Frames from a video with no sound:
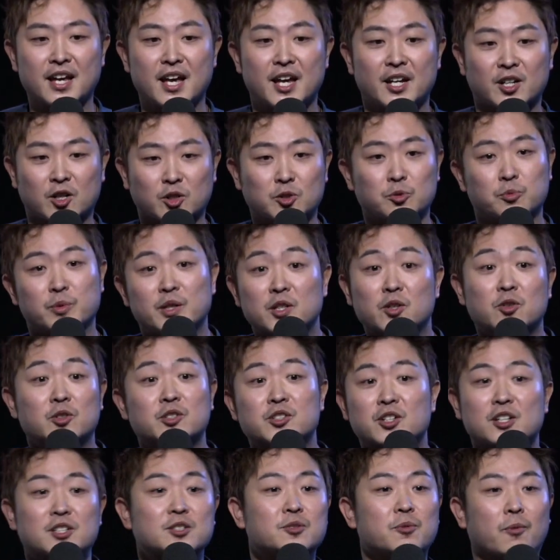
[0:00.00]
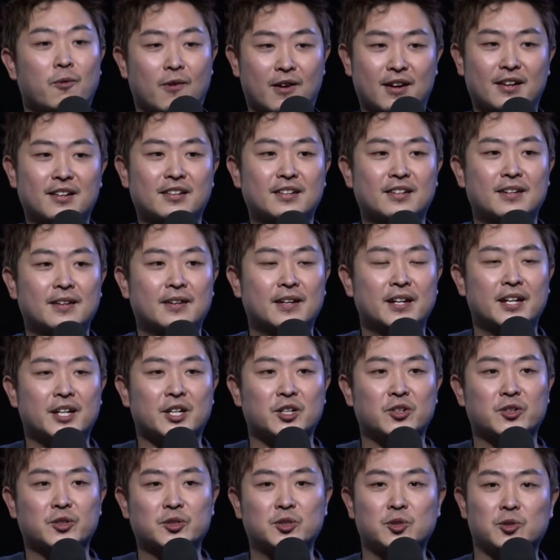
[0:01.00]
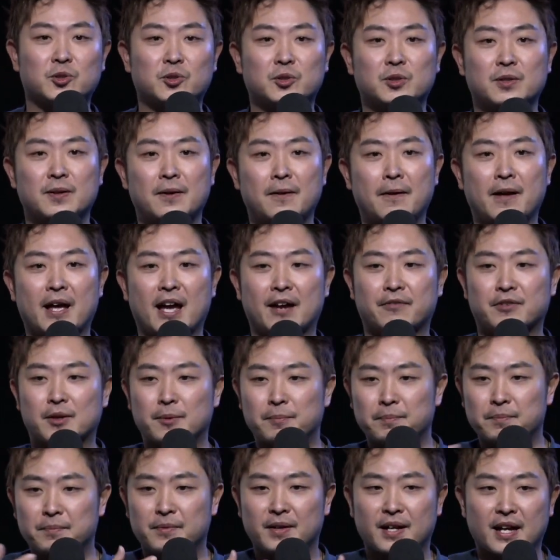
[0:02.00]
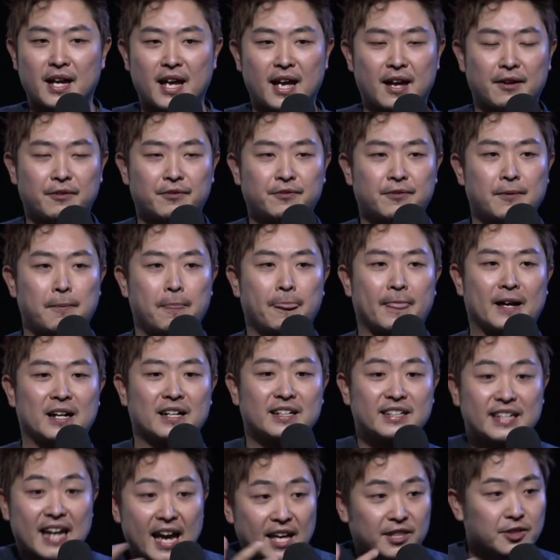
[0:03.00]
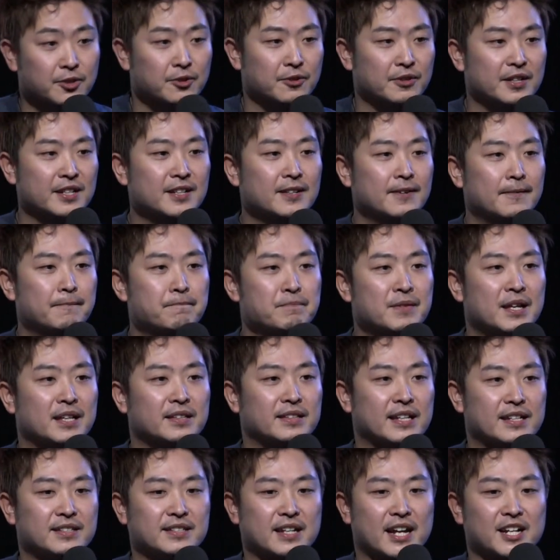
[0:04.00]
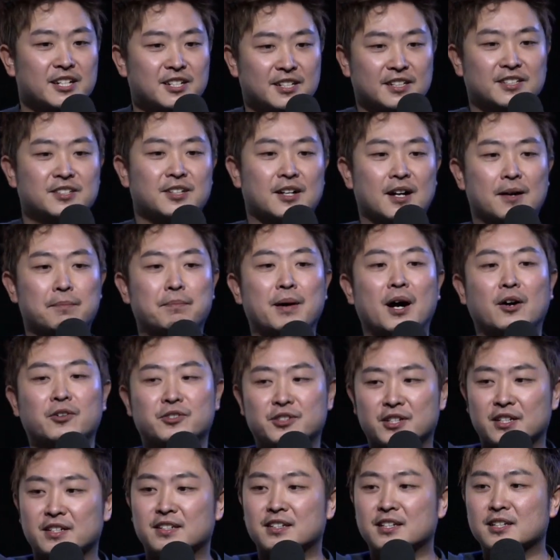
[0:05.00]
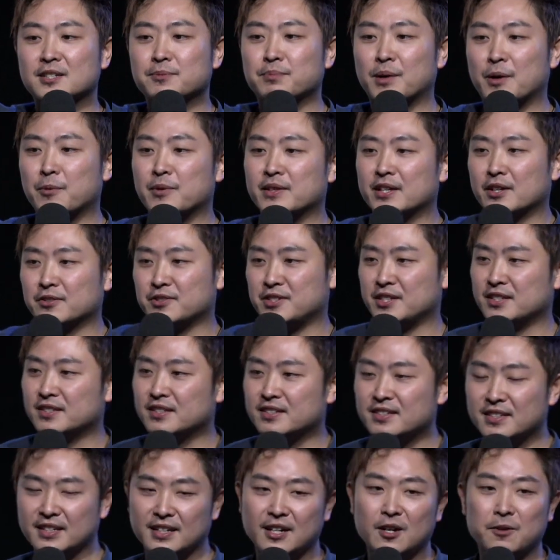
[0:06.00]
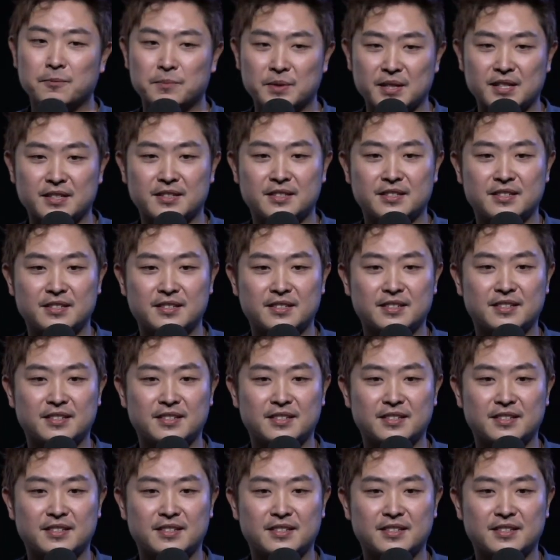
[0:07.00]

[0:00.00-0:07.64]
Because we don't just want, you know, to have a gathering that's actually about Jesus, but without Jesus in our midst.